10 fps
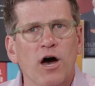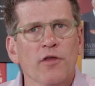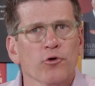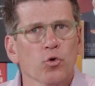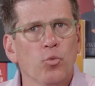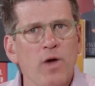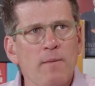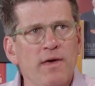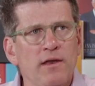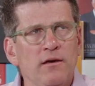other
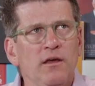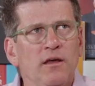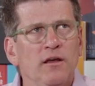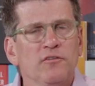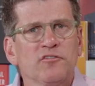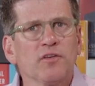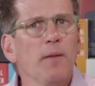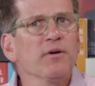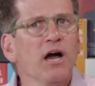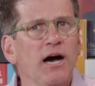women
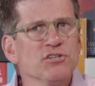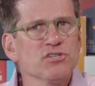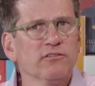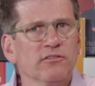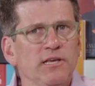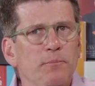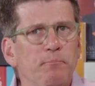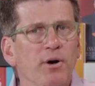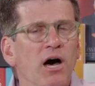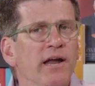subconsciously
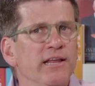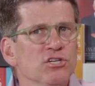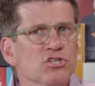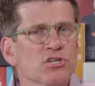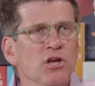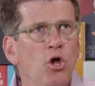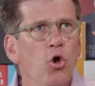punish